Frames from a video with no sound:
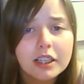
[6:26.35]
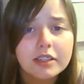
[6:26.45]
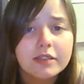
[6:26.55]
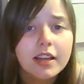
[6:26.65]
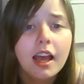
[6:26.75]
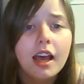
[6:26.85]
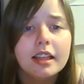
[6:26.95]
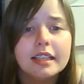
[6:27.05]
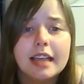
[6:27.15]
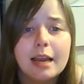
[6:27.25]
of
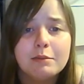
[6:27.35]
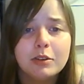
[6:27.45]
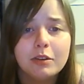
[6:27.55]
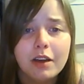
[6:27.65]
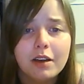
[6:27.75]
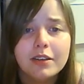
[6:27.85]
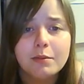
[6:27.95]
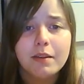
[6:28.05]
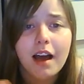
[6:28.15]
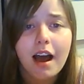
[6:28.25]
the same sort of covers
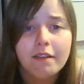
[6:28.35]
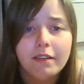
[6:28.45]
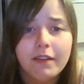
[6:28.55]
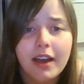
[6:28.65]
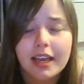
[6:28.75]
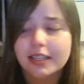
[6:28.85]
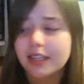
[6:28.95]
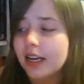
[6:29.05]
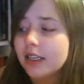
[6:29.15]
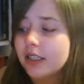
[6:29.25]
with half a face
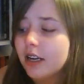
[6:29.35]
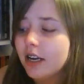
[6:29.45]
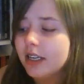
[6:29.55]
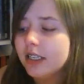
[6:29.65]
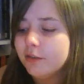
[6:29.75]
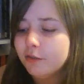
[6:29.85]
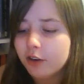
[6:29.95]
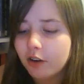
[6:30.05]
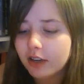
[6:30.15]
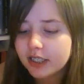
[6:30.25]
and different
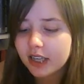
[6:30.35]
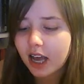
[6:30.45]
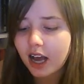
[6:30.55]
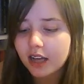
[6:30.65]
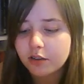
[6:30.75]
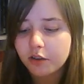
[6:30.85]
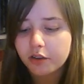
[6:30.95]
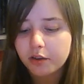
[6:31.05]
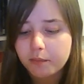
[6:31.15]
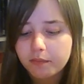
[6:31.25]
like scars on
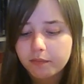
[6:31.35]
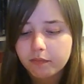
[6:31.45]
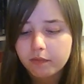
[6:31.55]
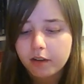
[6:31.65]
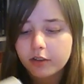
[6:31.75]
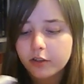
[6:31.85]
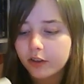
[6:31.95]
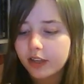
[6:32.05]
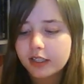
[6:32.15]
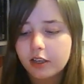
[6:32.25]
them. So
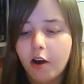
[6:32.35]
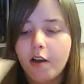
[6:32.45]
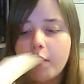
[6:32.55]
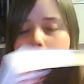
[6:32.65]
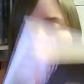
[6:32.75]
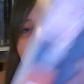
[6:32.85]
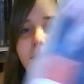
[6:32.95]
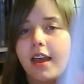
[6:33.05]
this guy on the back of here